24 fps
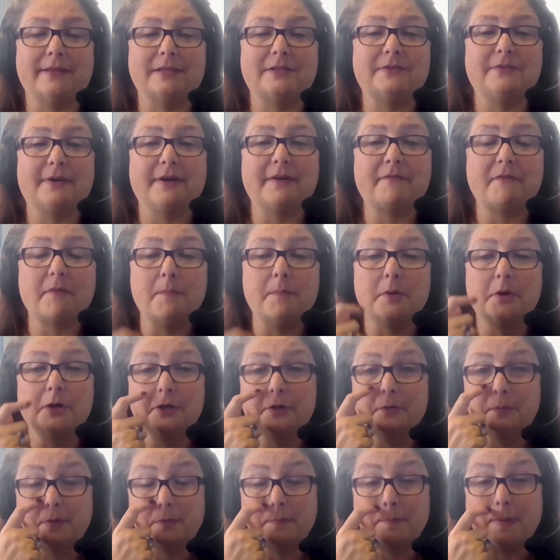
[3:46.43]
that's very
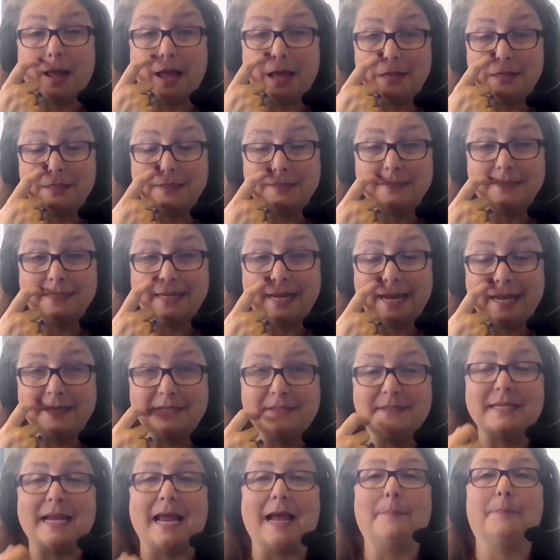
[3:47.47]
familiar with policy and
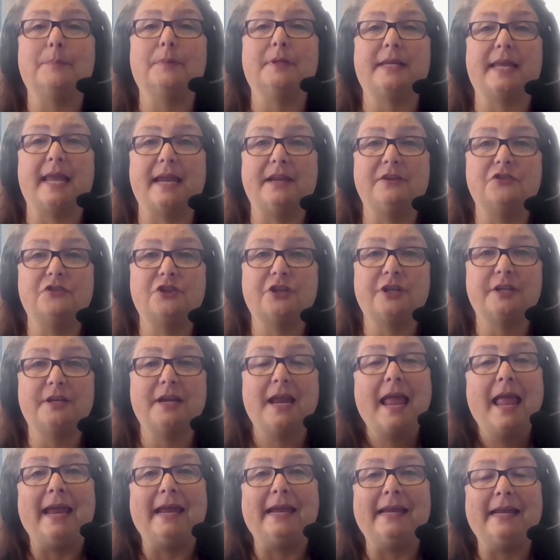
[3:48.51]
its application
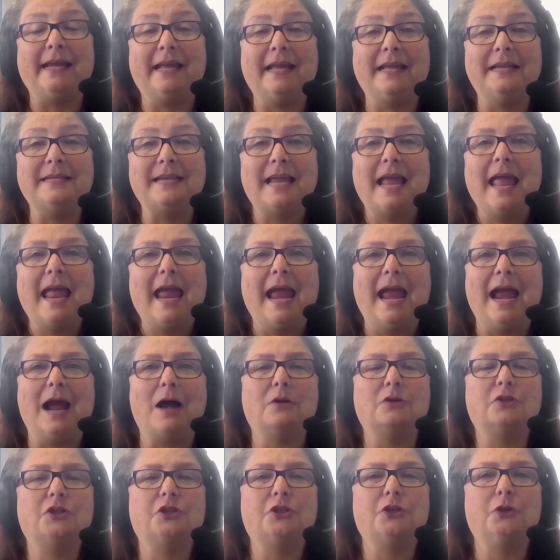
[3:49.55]
and
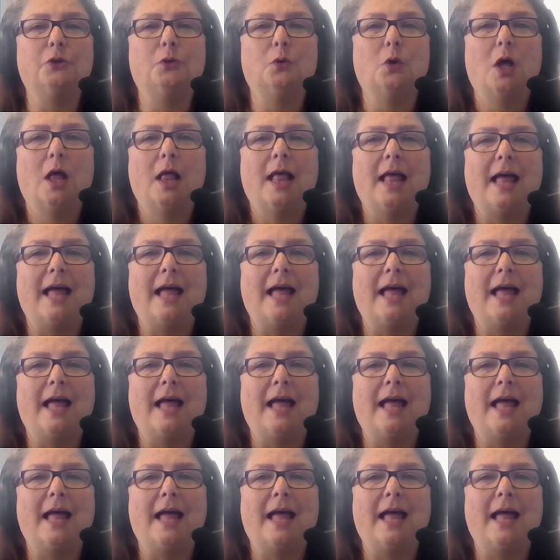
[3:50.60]
how to